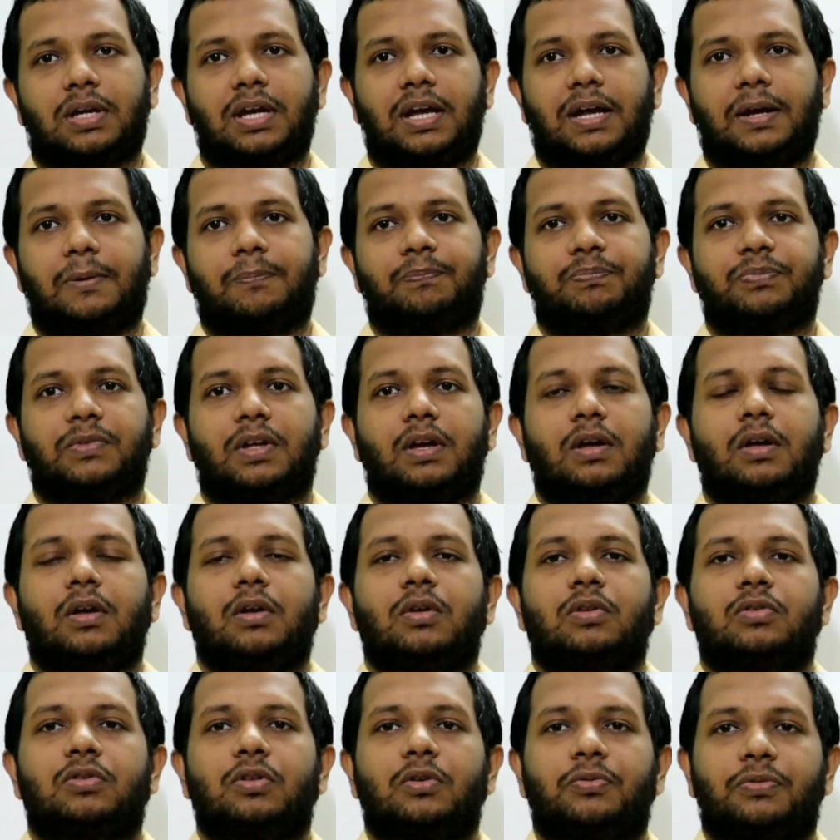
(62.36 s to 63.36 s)
Okay,
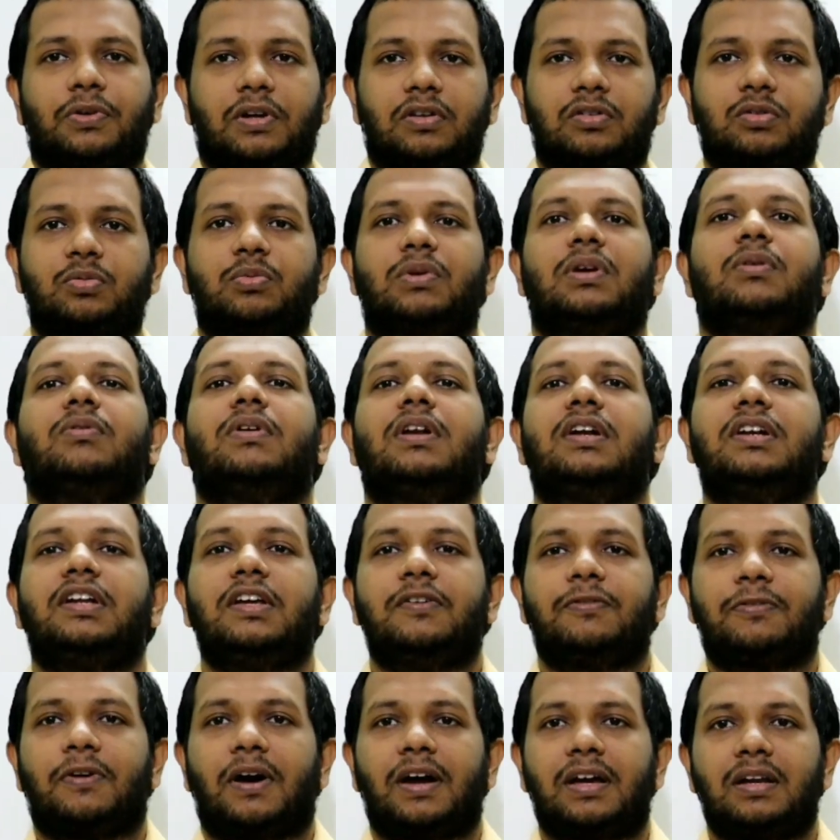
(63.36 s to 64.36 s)
so first we will
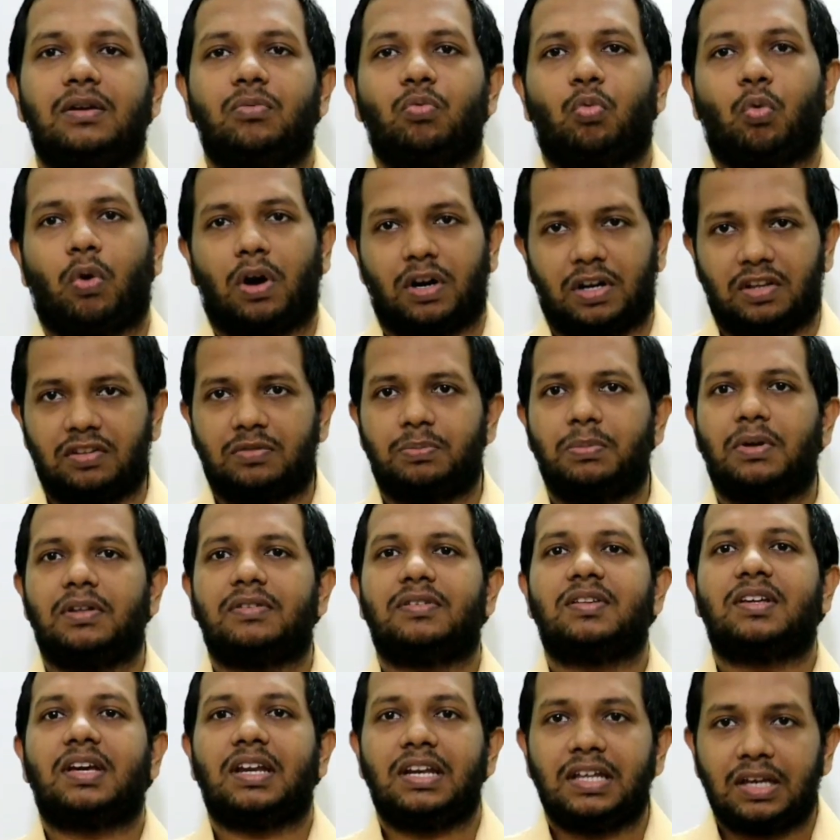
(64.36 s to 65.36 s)
define what is
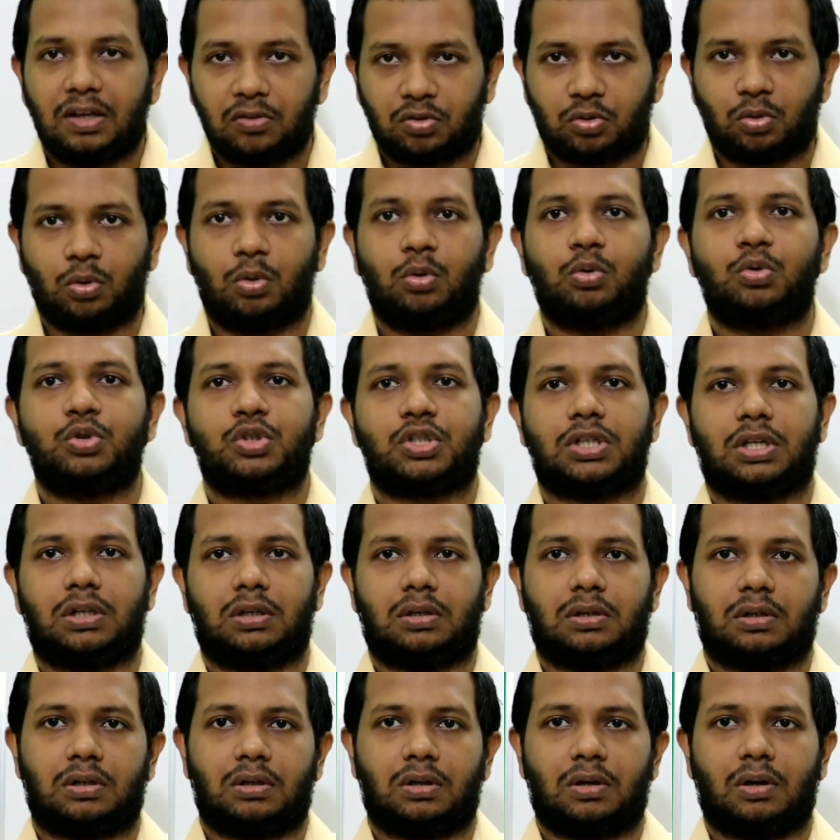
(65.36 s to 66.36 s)
basically a solution.
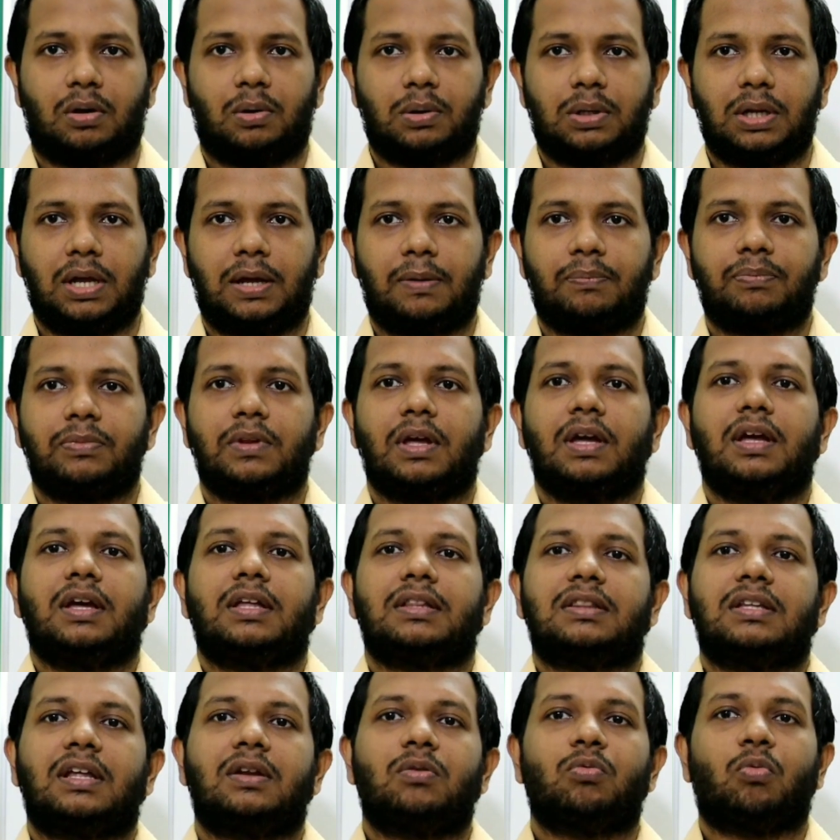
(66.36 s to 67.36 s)
Okay,
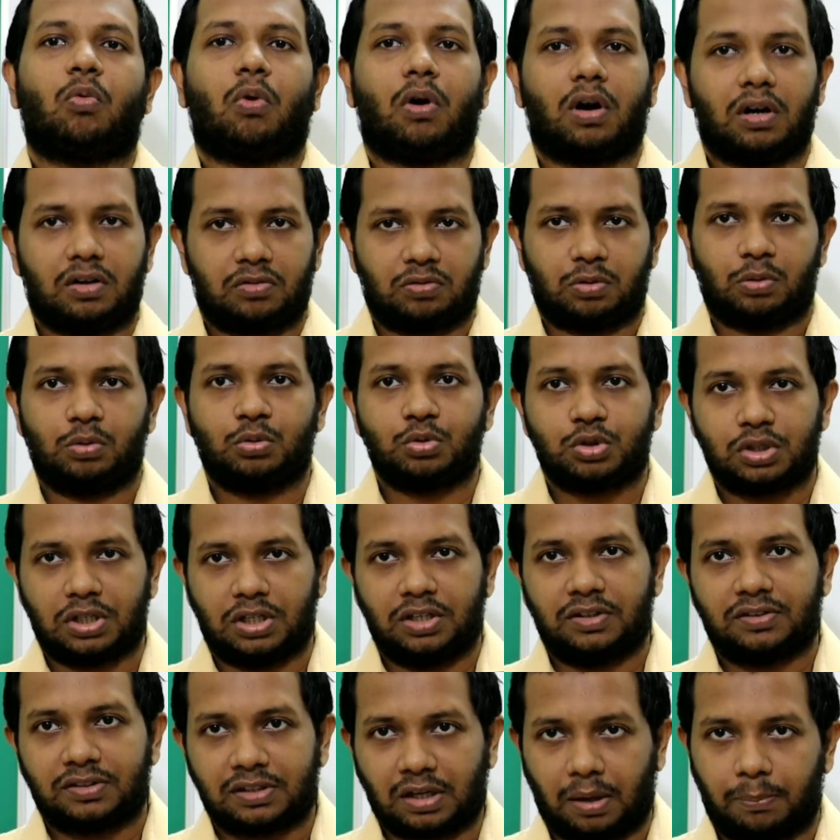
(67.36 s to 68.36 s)
then what
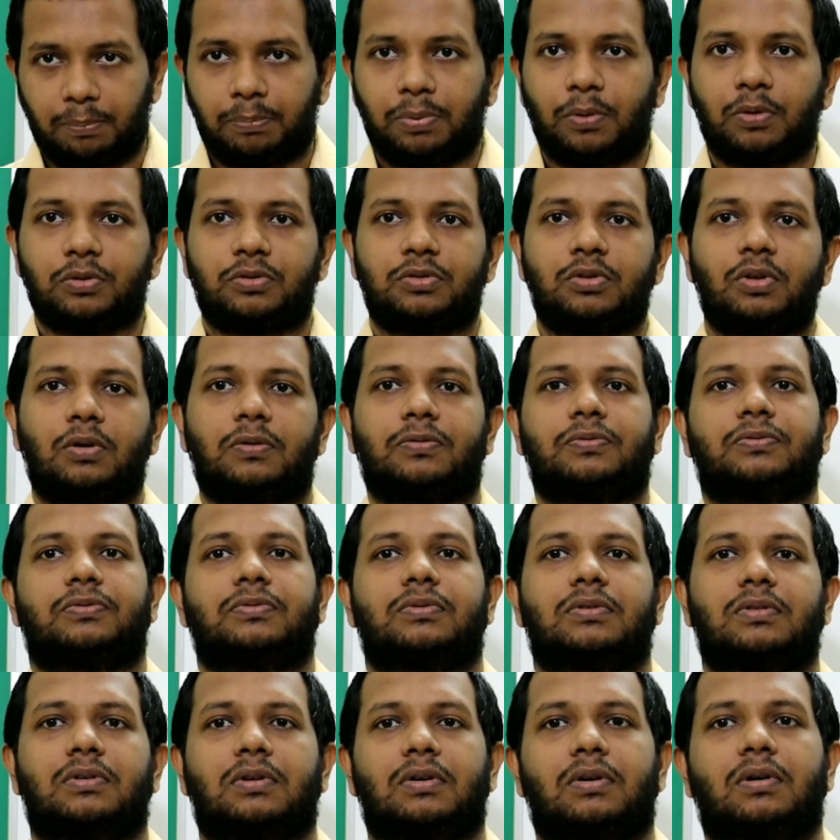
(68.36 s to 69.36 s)
solution is composed of.
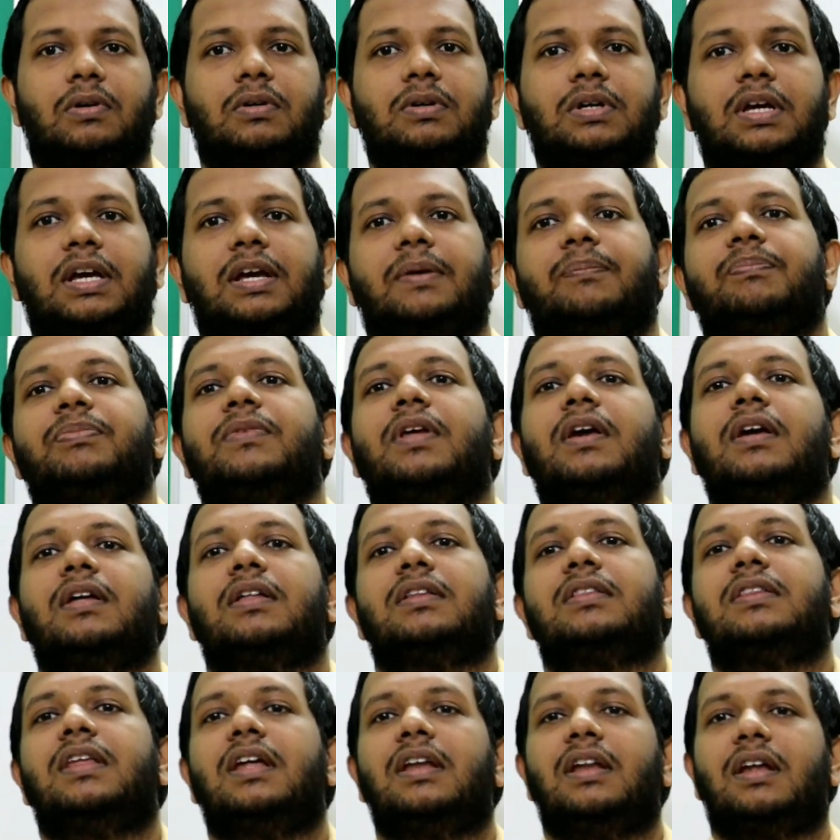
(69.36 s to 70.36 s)
Okay,
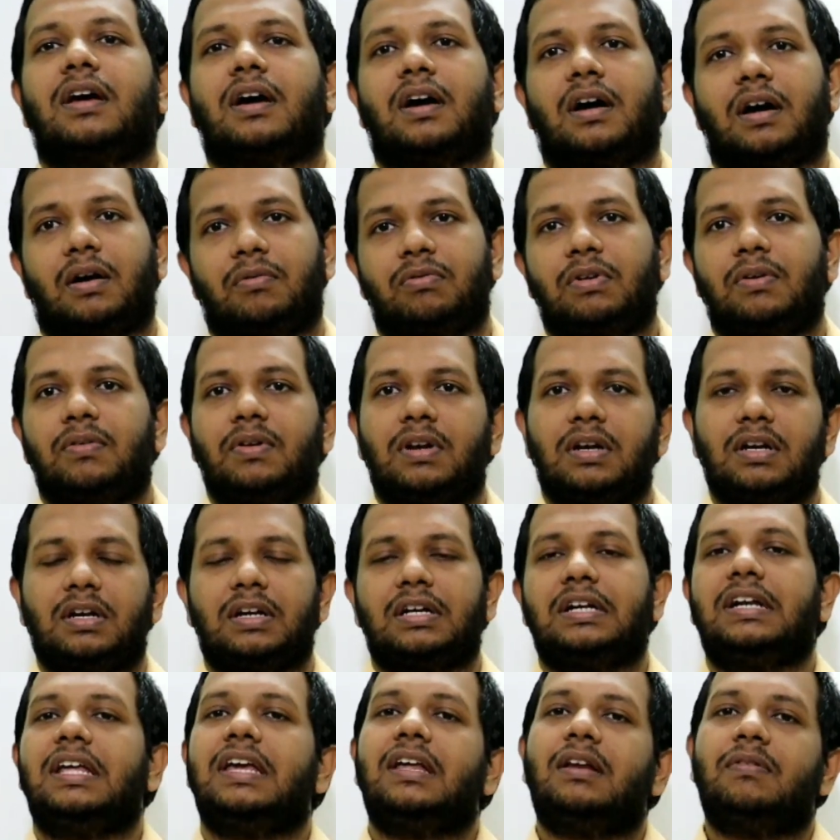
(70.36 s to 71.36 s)
then we will
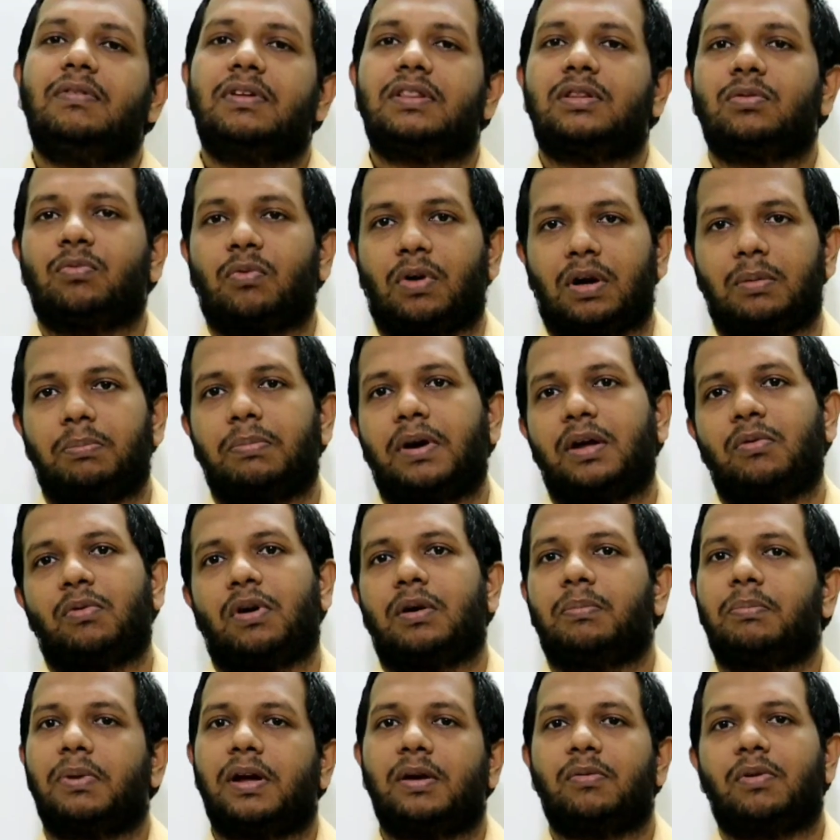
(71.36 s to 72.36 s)
deal with one by
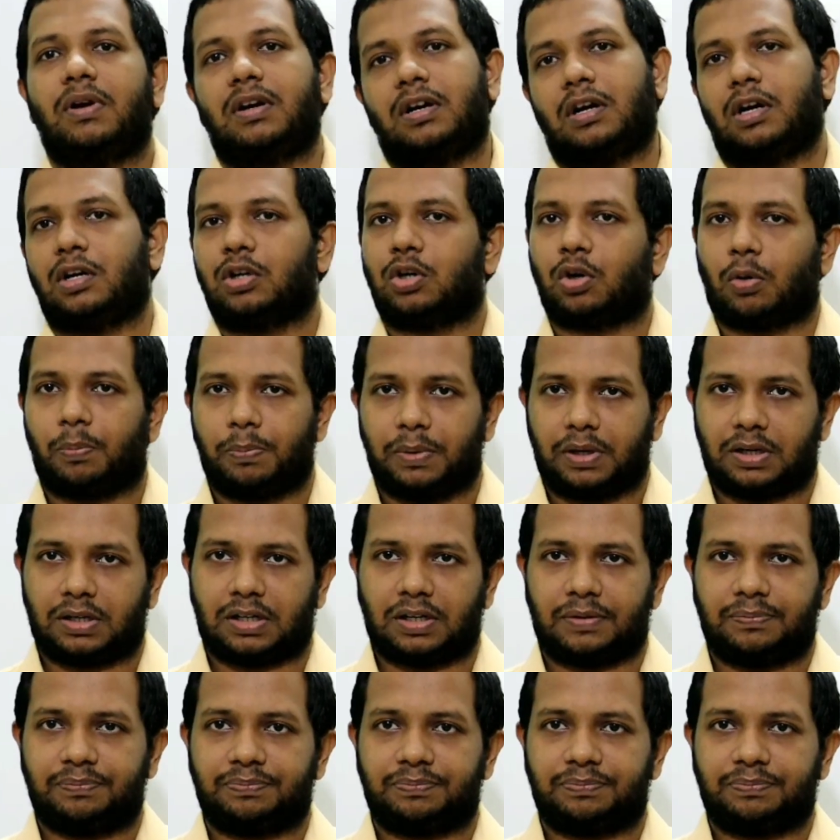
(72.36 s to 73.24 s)
one topic.